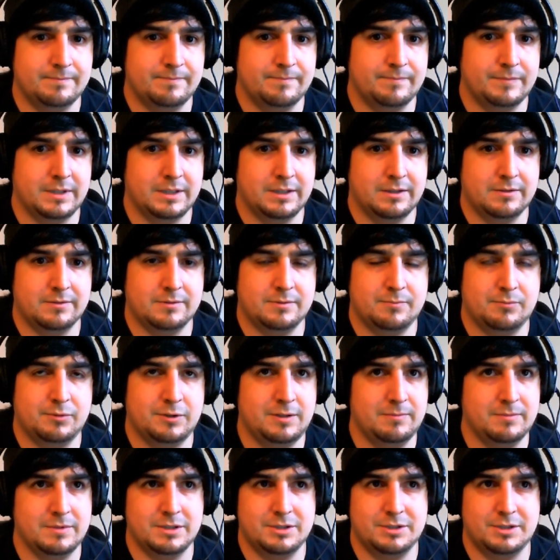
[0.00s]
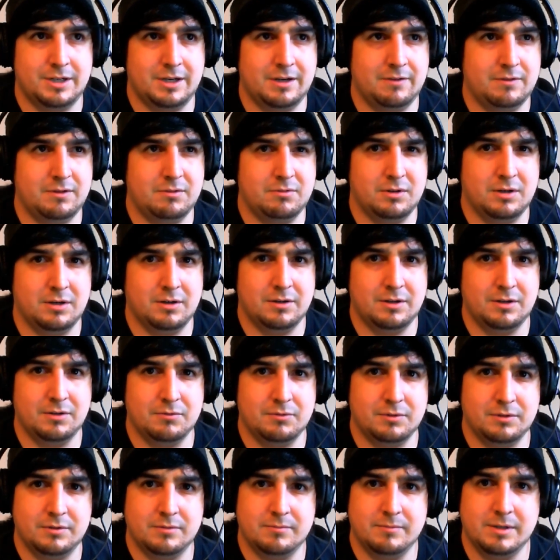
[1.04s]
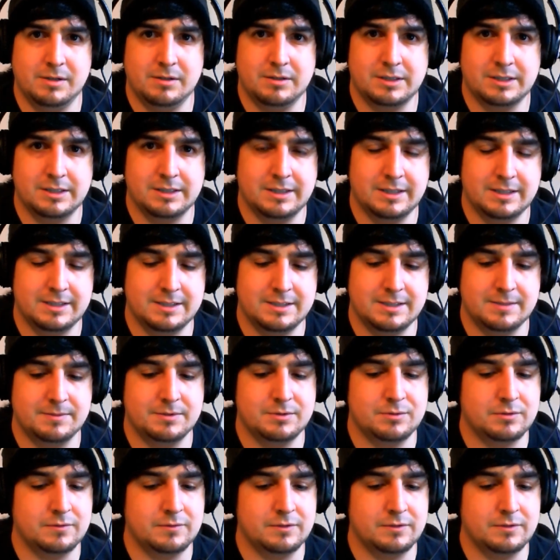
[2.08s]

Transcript: there's pretty much everywhere in North America has some sort of a